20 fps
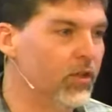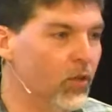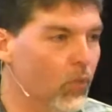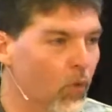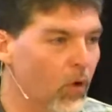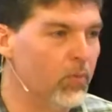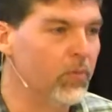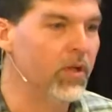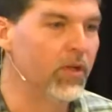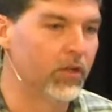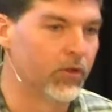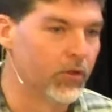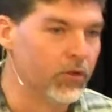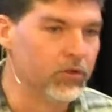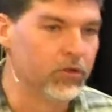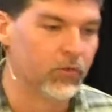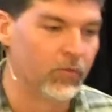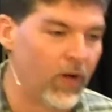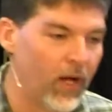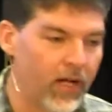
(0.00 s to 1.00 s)
you're the one being
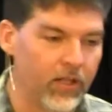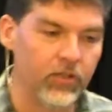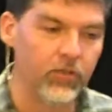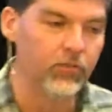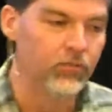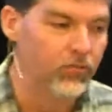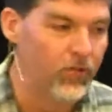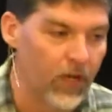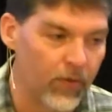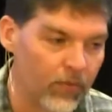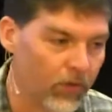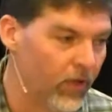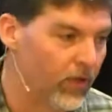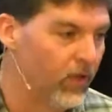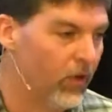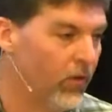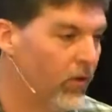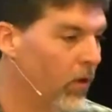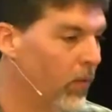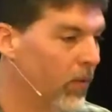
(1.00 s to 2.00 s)
crucified, you
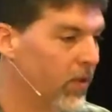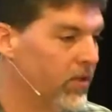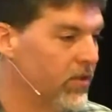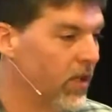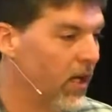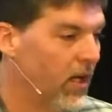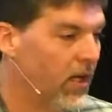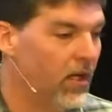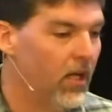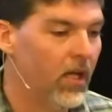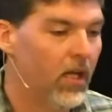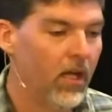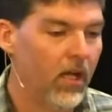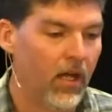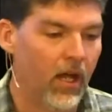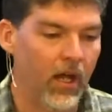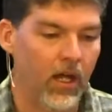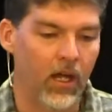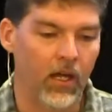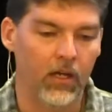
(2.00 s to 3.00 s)
definitely don't know what it's like.
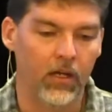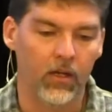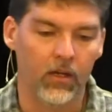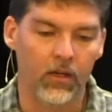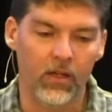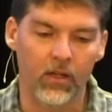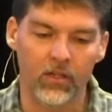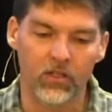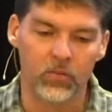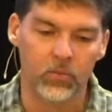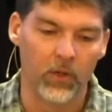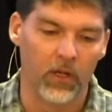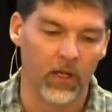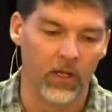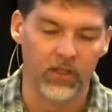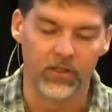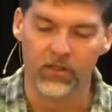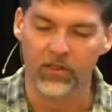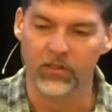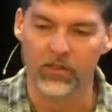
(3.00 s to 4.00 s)
And the
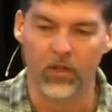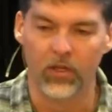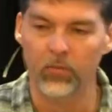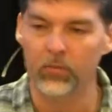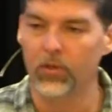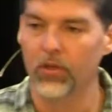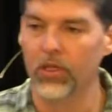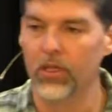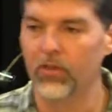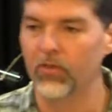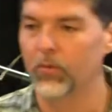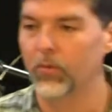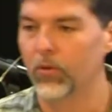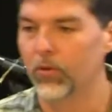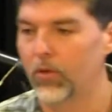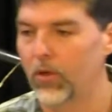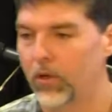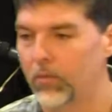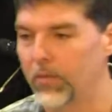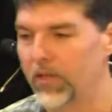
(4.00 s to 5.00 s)
experience is
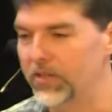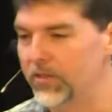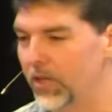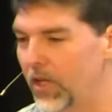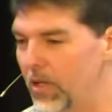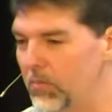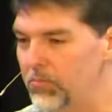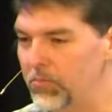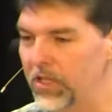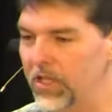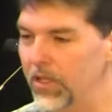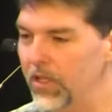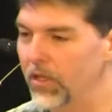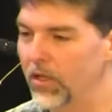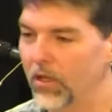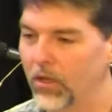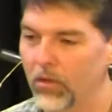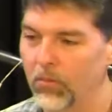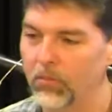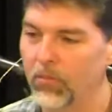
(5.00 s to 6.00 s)
unbelievable. Um, they said they beat
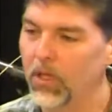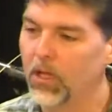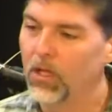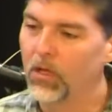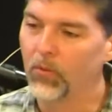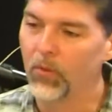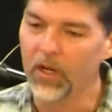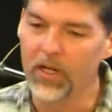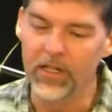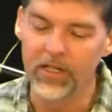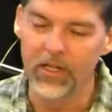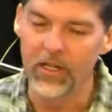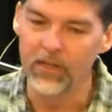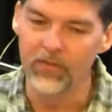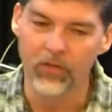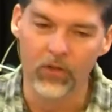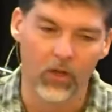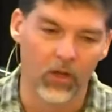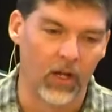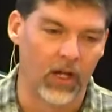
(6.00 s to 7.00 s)
him where he didn't
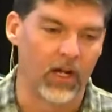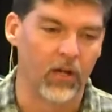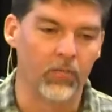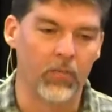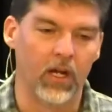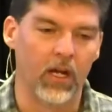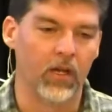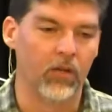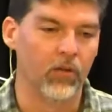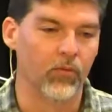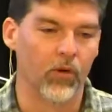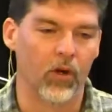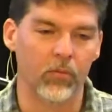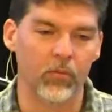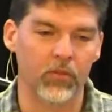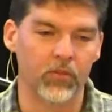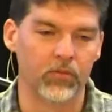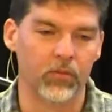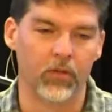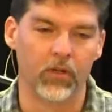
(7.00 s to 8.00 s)
even look like a man. The
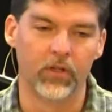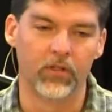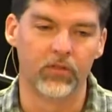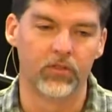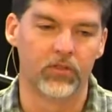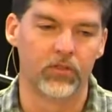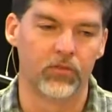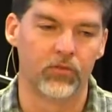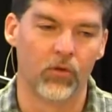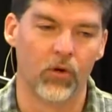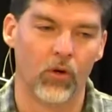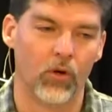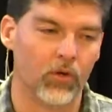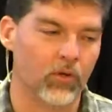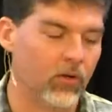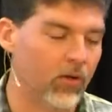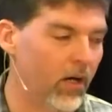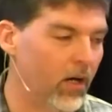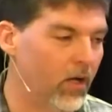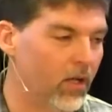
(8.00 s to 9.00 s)
Romans were
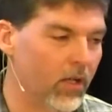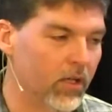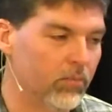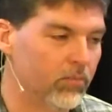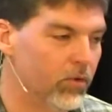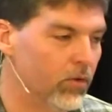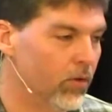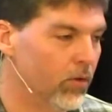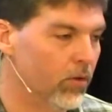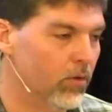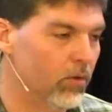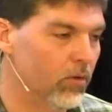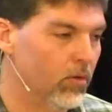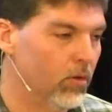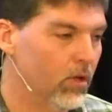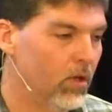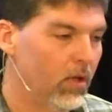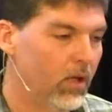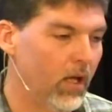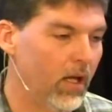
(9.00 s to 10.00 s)
extraordinarily brutal.
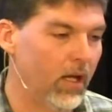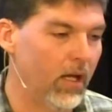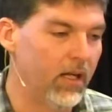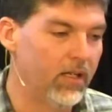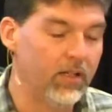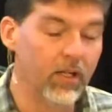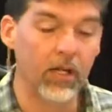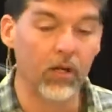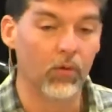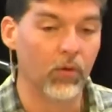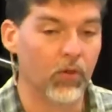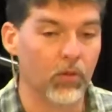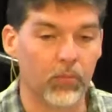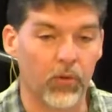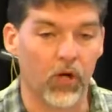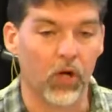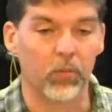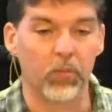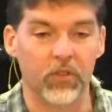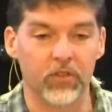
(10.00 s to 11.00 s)
And they did it with a
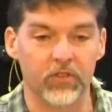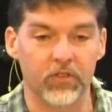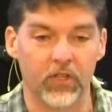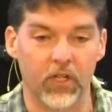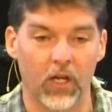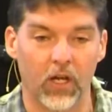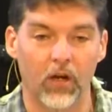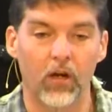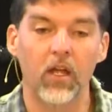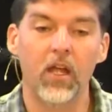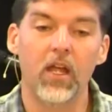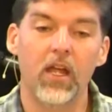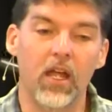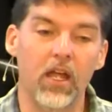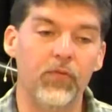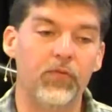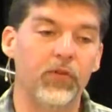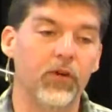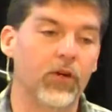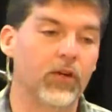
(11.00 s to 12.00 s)
purpose to go,
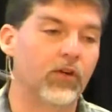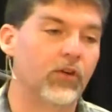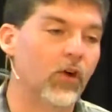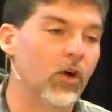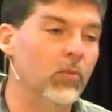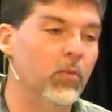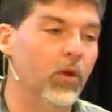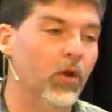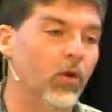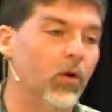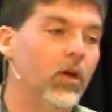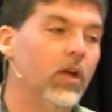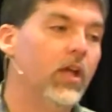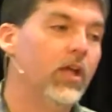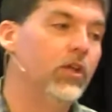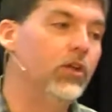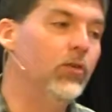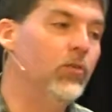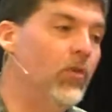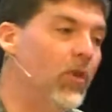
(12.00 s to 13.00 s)
if you're a criminal,
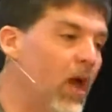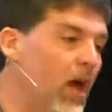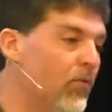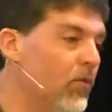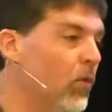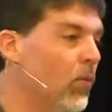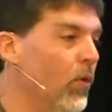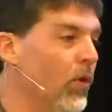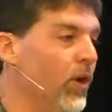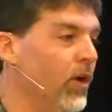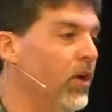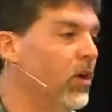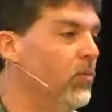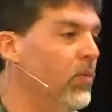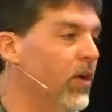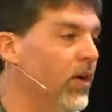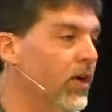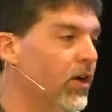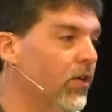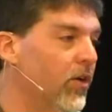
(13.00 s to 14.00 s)
you never want to
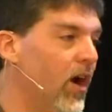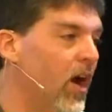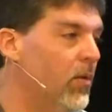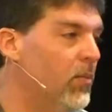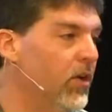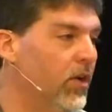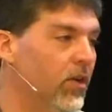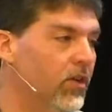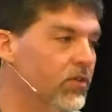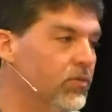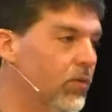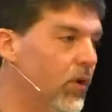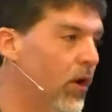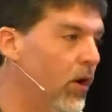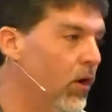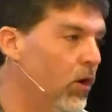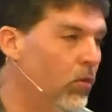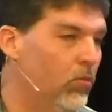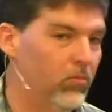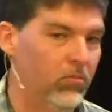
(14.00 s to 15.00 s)
commit a crime against
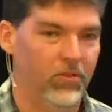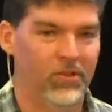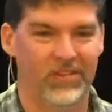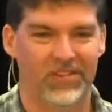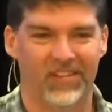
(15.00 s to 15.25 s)
Rome